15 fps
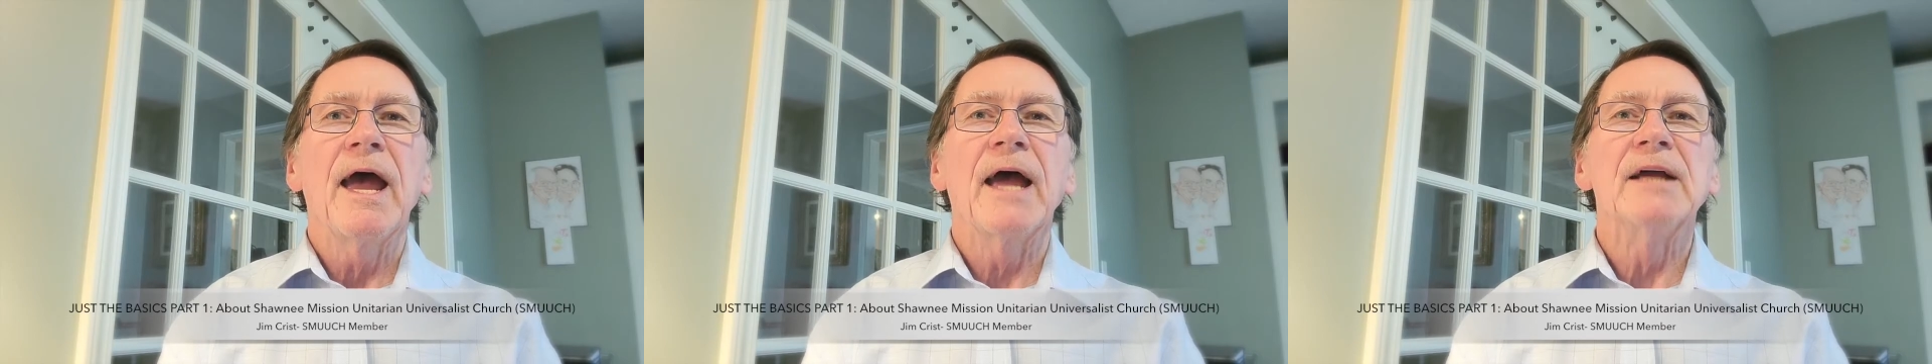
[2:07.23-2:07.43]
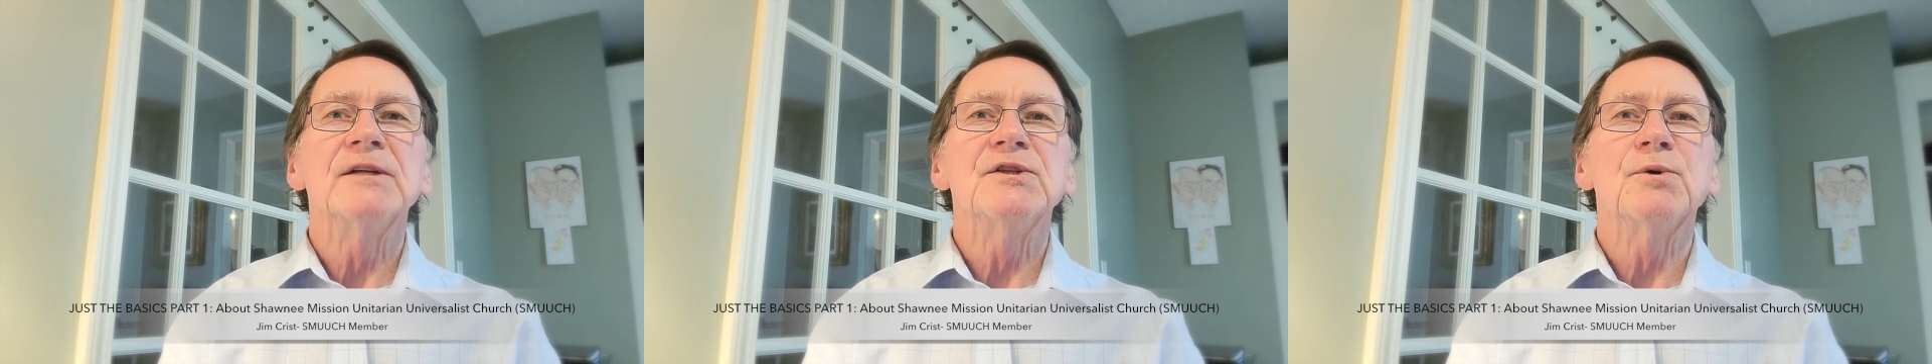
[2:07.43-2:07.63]

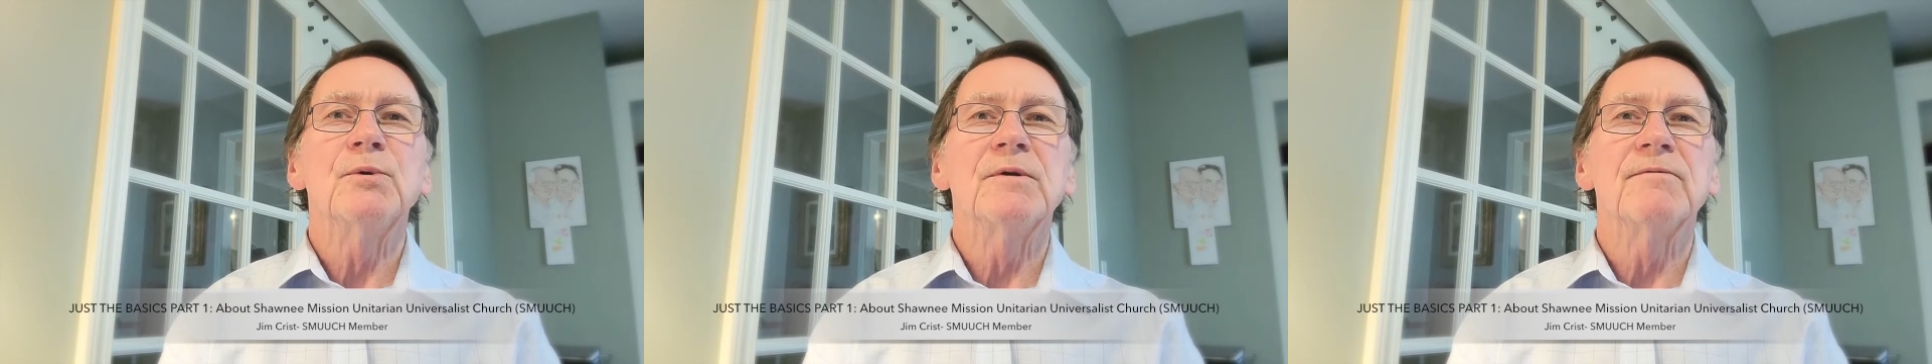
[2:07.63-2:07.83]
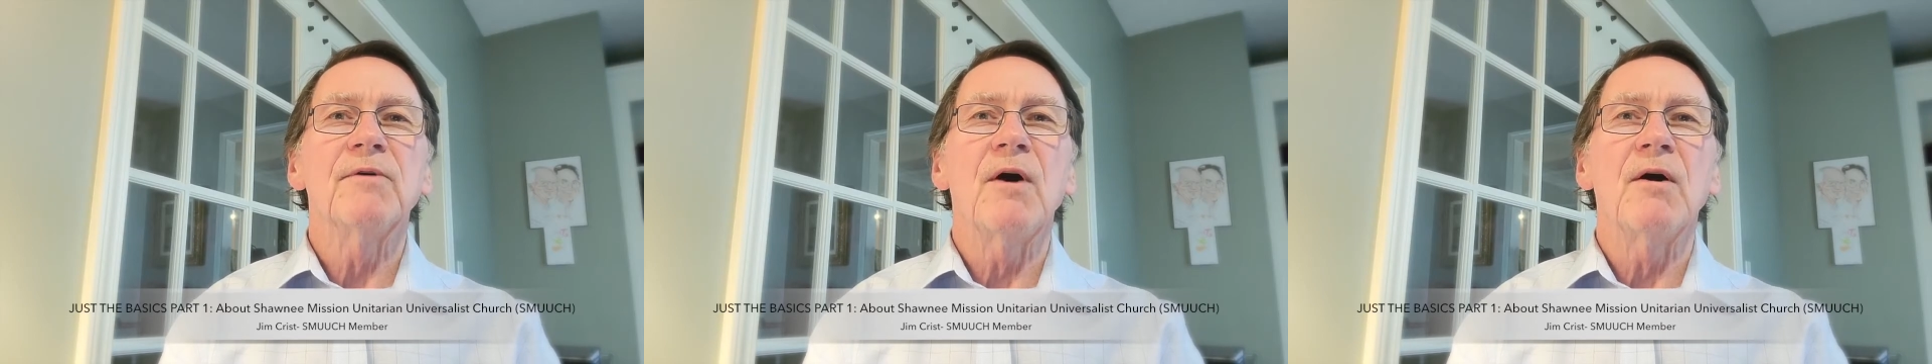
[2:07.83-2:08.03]
and
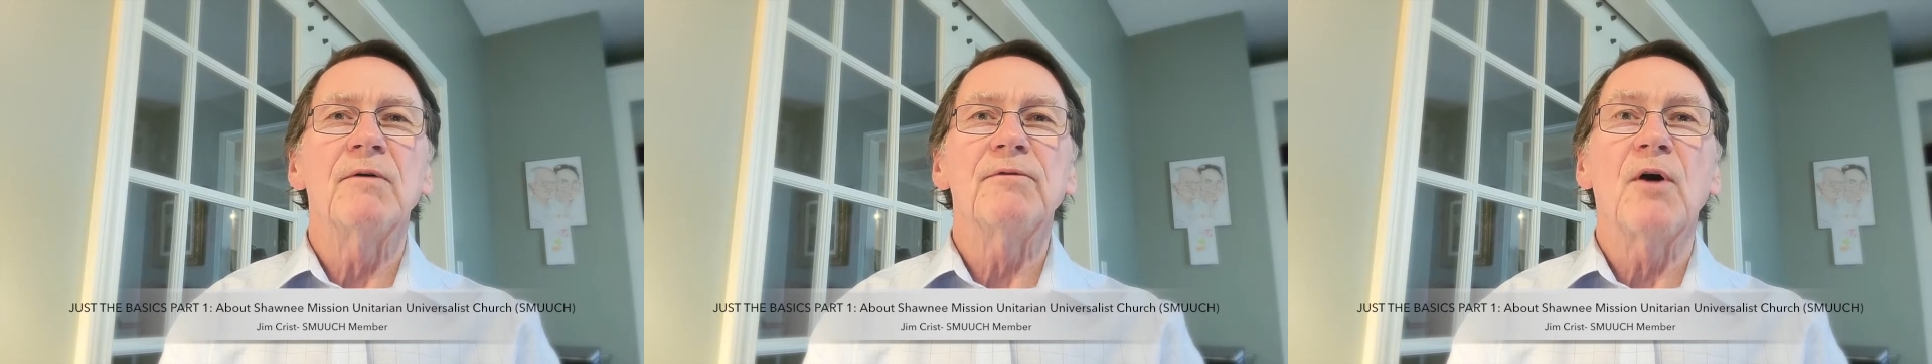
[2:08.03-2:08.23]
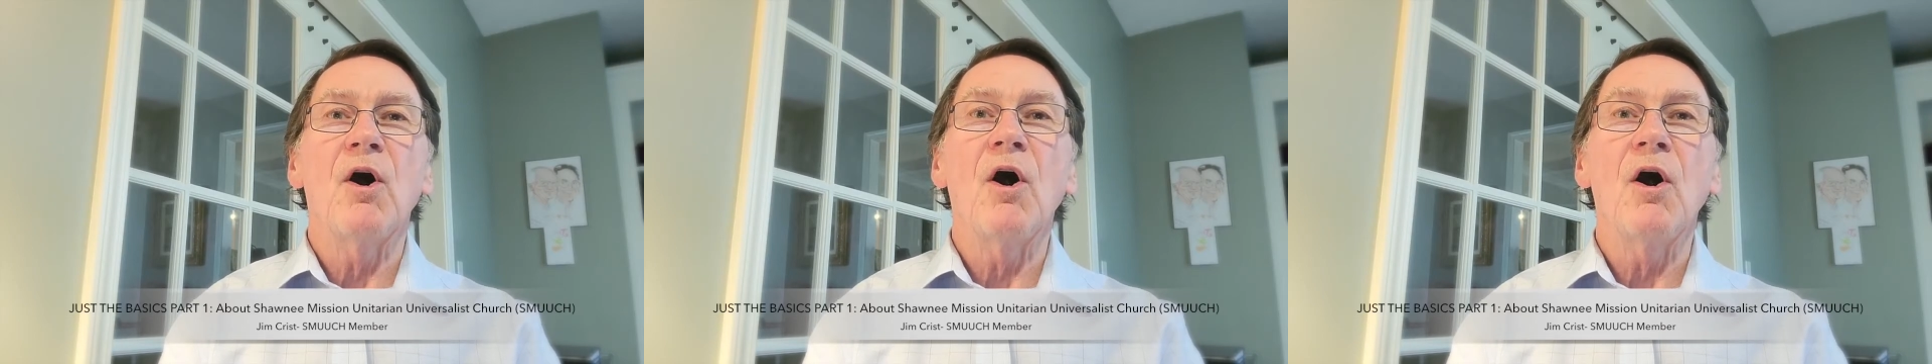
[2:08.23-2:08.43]
to
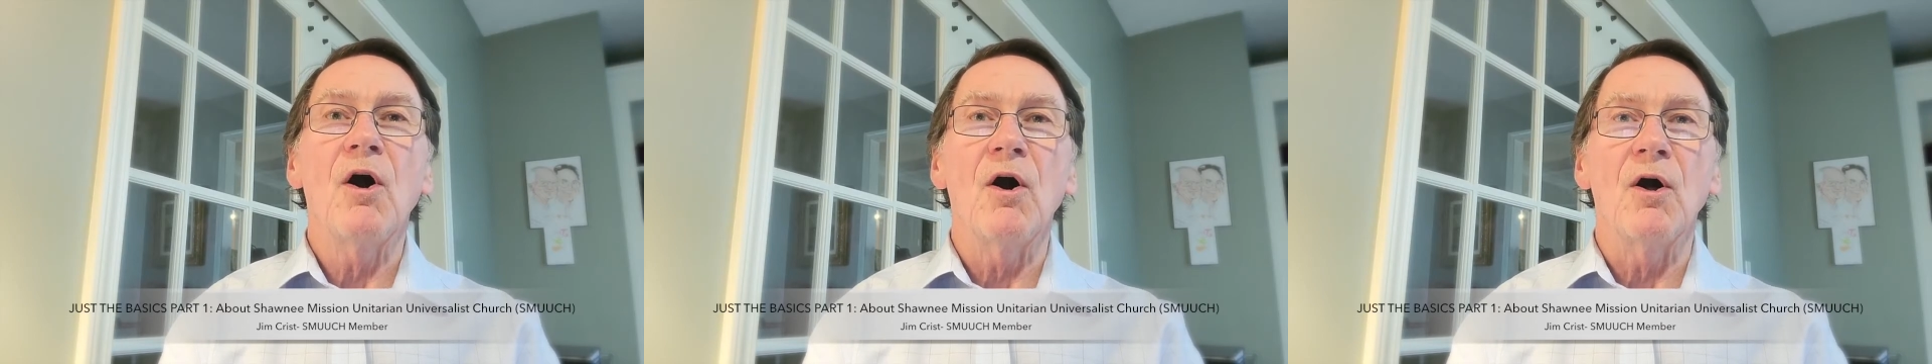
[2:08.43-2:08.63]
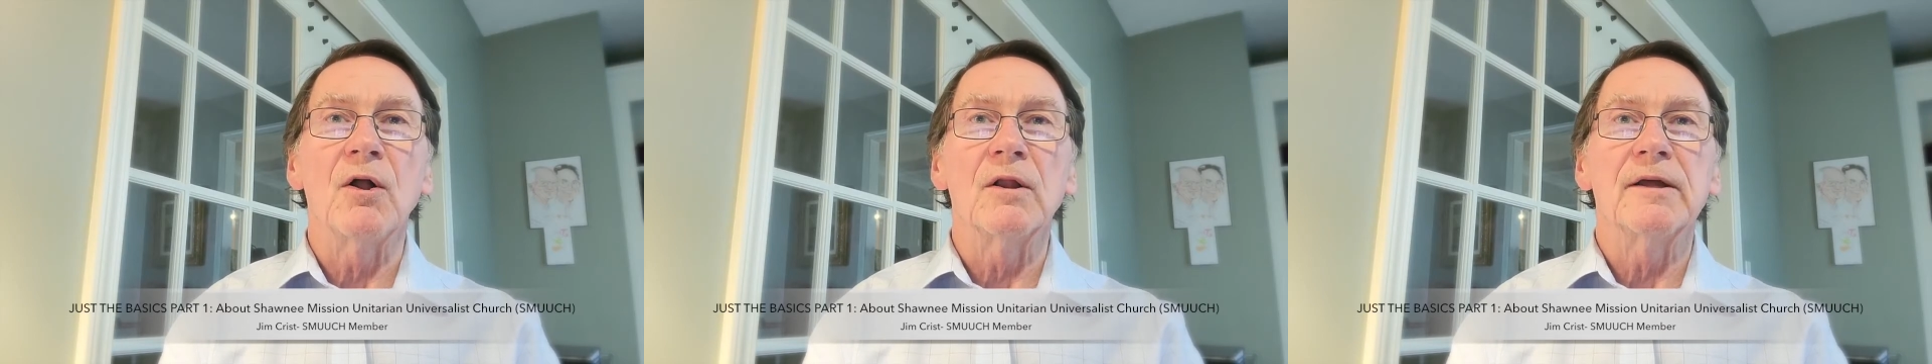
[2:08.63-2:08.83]
involve
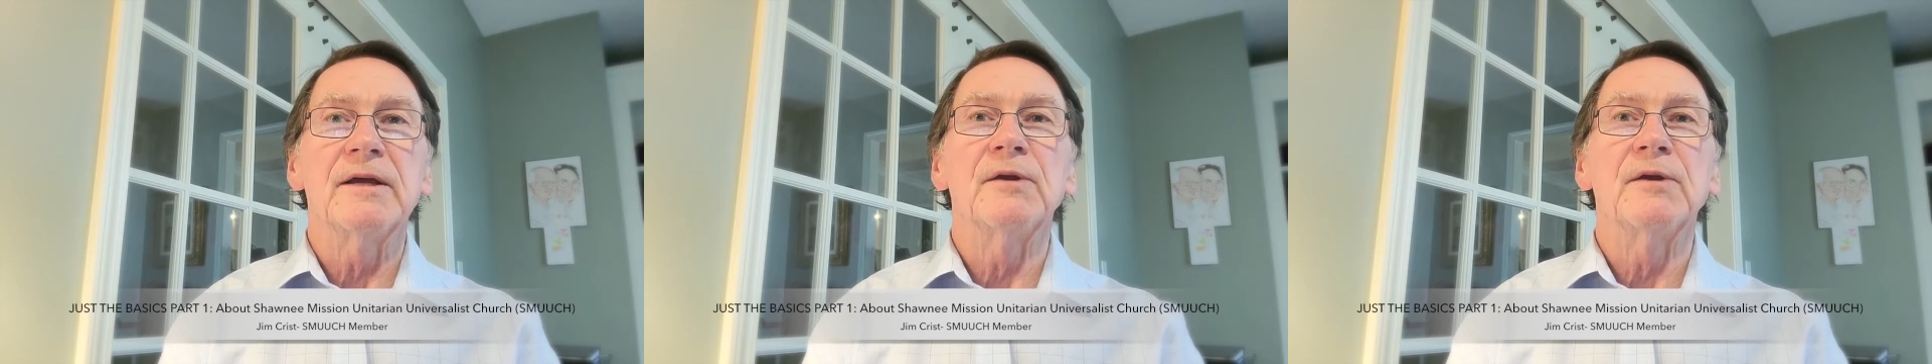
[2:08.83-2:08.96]
all